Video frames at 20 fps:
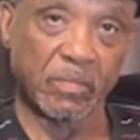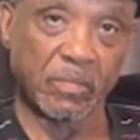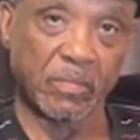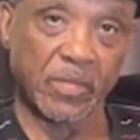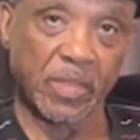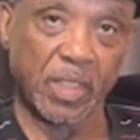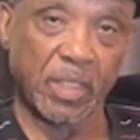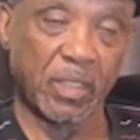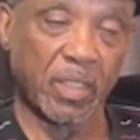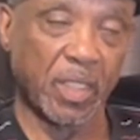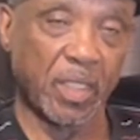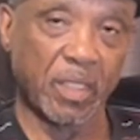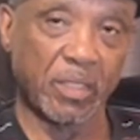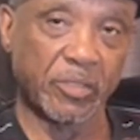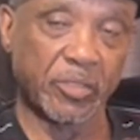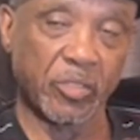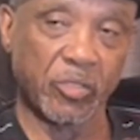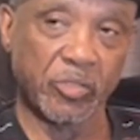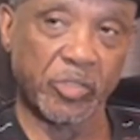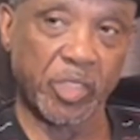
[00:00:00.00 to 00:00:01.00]
They didn't
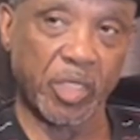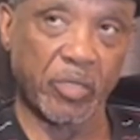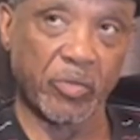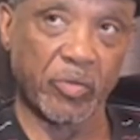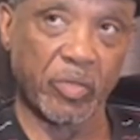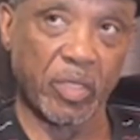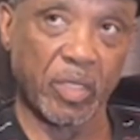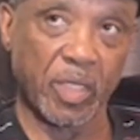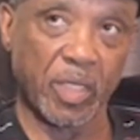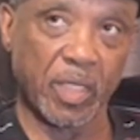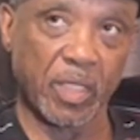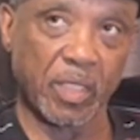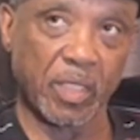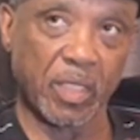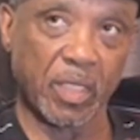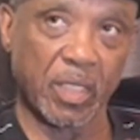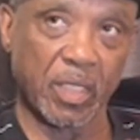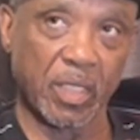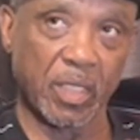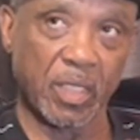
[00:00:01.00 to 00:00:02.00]
associate with us like
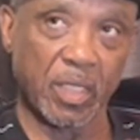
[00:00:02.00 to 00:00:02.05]
that.